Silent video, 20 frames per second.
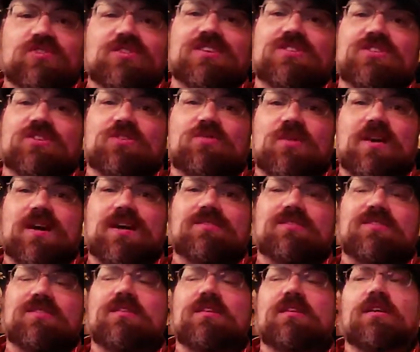It's a great
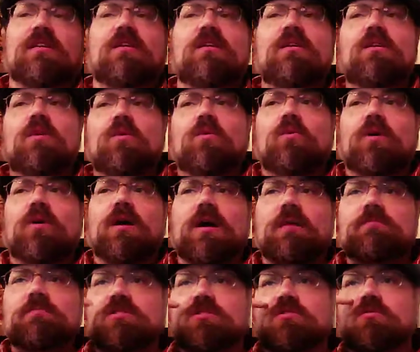thing. What
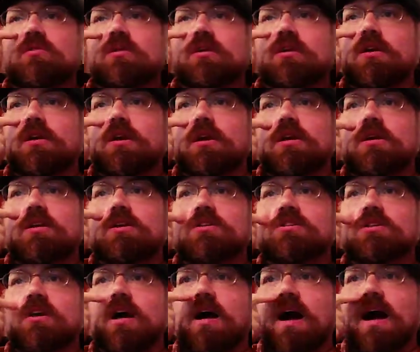I'm doing
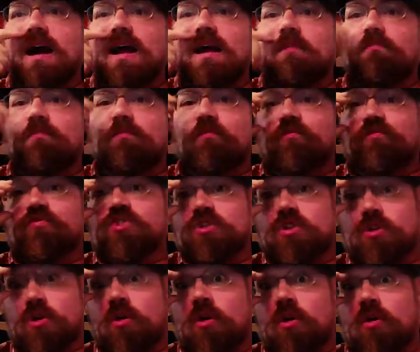is I
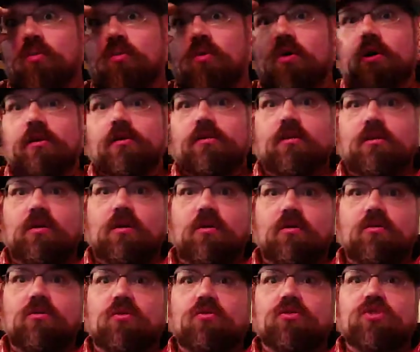saw one of the
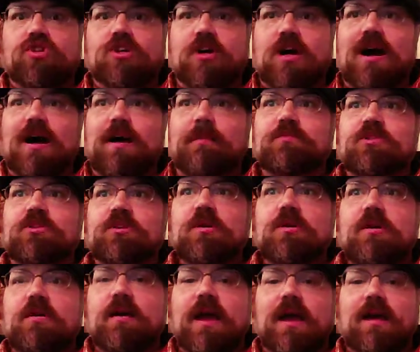local shops
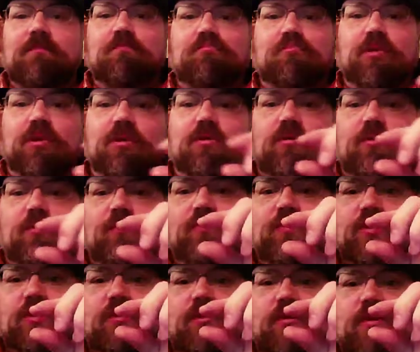had built
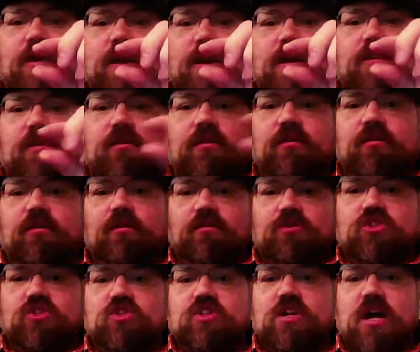a
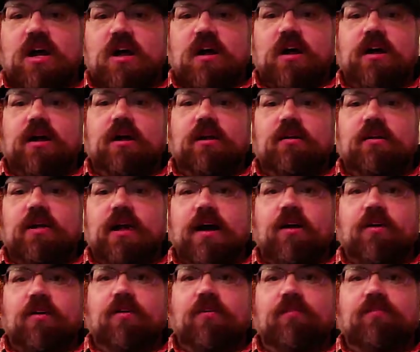little sign
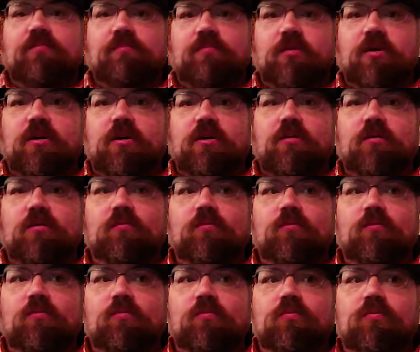out of,
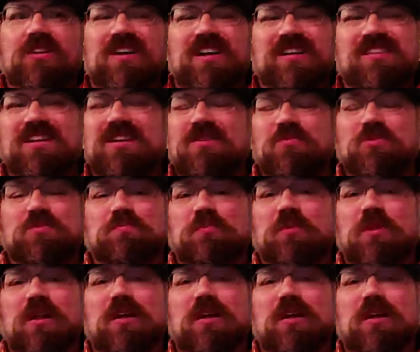I think it was